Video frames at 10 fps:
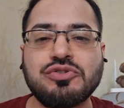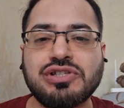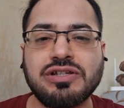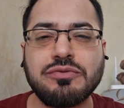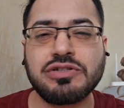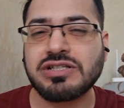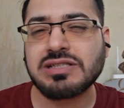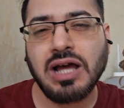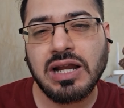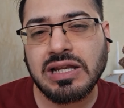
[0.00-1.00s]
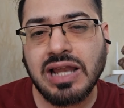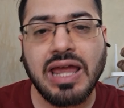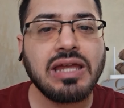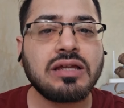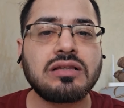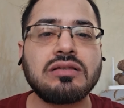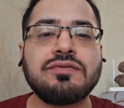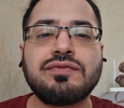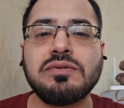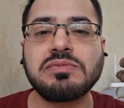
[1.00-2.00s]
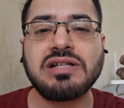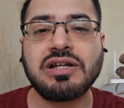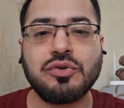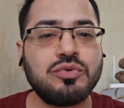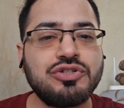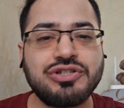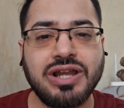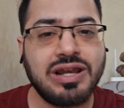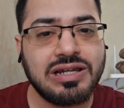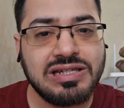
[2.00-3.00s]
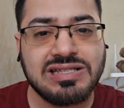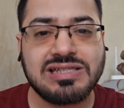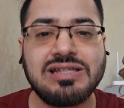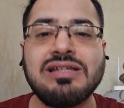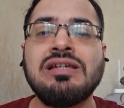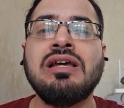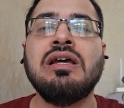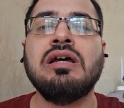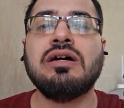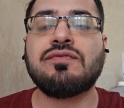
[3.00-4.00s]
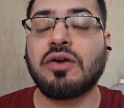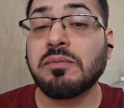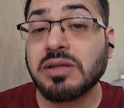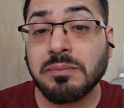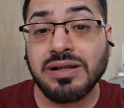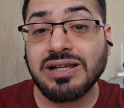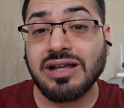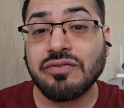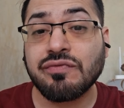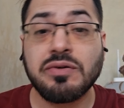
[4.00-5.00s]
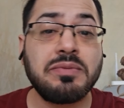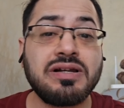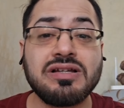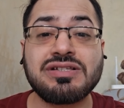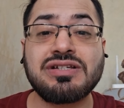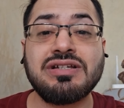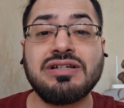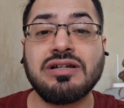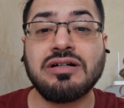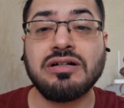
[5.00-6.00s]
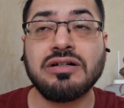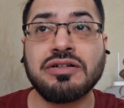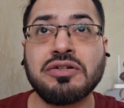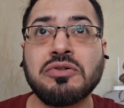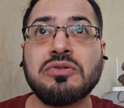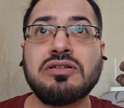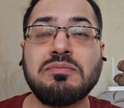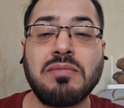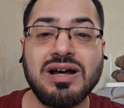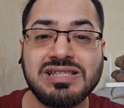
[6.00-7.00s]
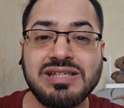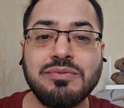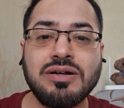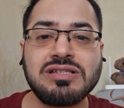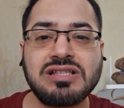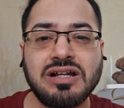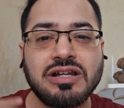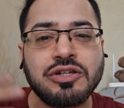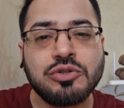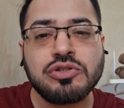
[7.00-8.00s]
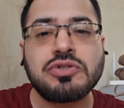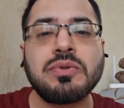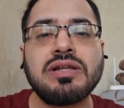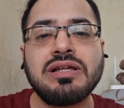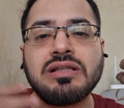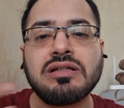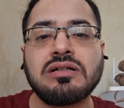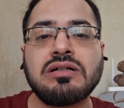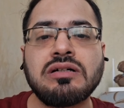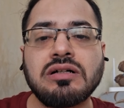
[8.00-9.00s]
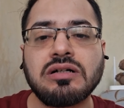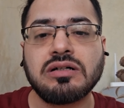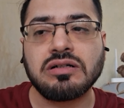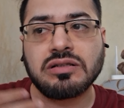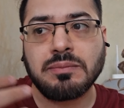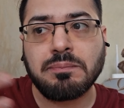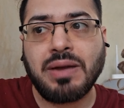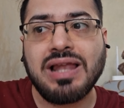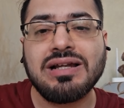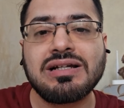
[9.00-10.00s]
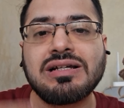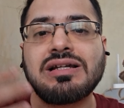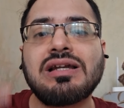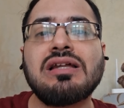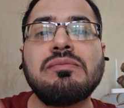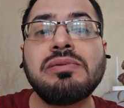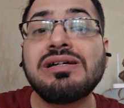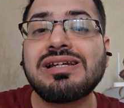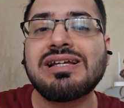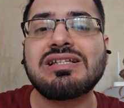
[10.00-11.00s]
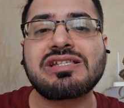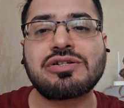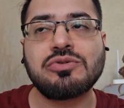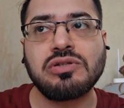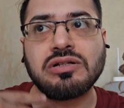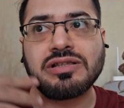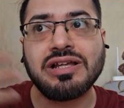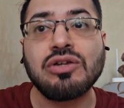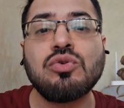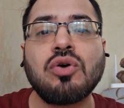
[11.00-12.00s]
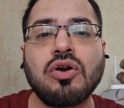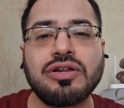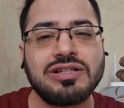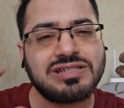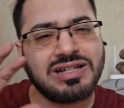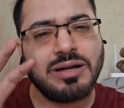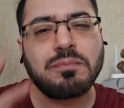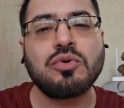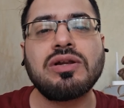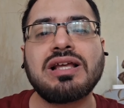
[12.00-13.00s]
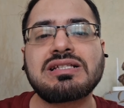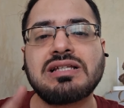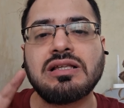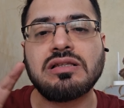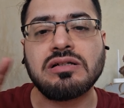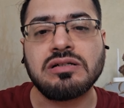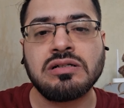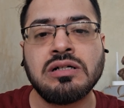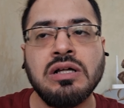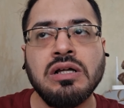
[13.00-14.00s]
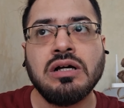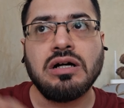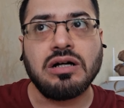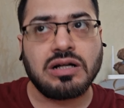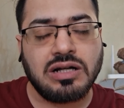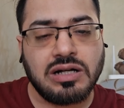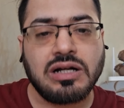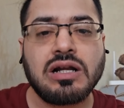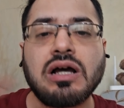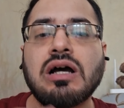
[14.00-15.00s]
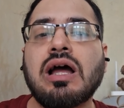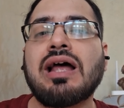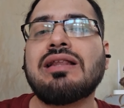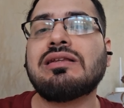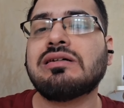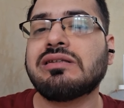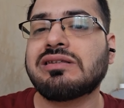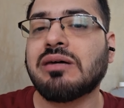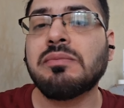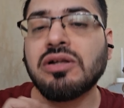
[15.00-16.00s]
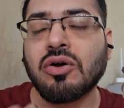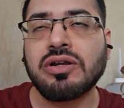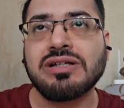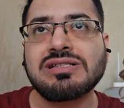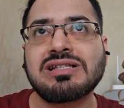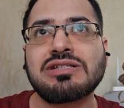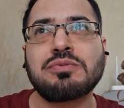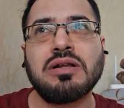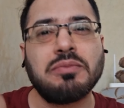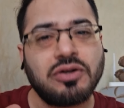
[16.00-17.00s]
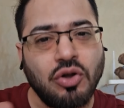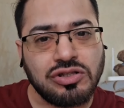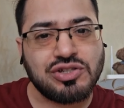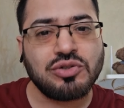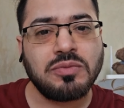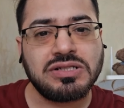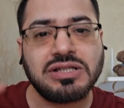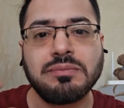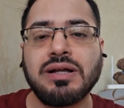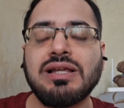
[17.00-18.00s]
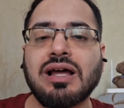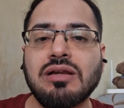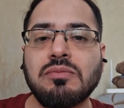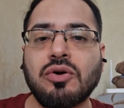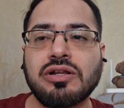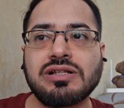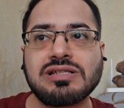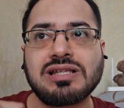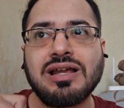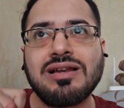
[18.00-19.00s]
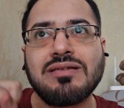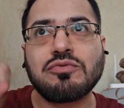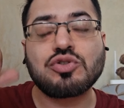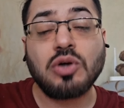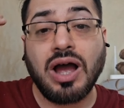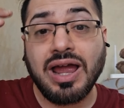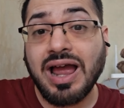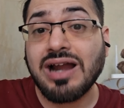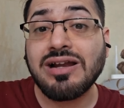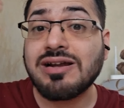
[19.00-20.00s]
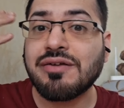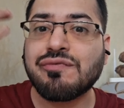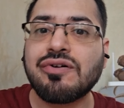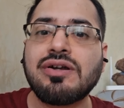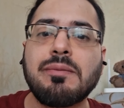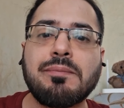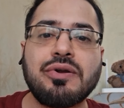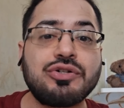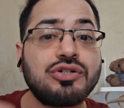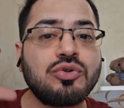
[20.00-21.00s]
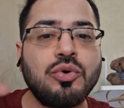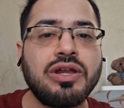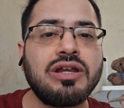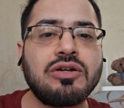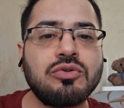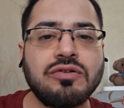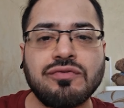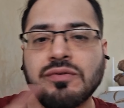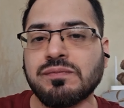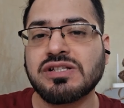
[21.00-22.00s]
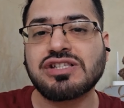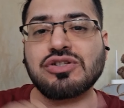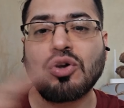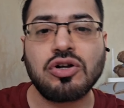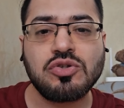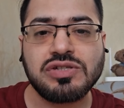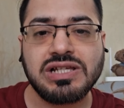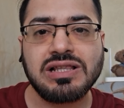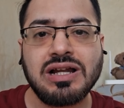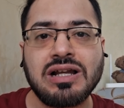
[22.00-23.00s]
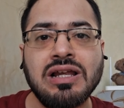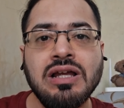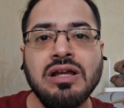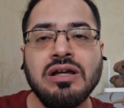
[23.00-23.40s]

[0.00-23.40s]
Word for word: to say, which is unlike the films that you would generally see from the Malayalam film industry. Uh, you know, the massy ones that are usually the uh, the palette acceptable taste to the Telugu audience and up to an extent the uh, Kannada and the Tamil audience as well, but not so much the Malayalam audience. And so I had a different impression going into the film. This is not to say that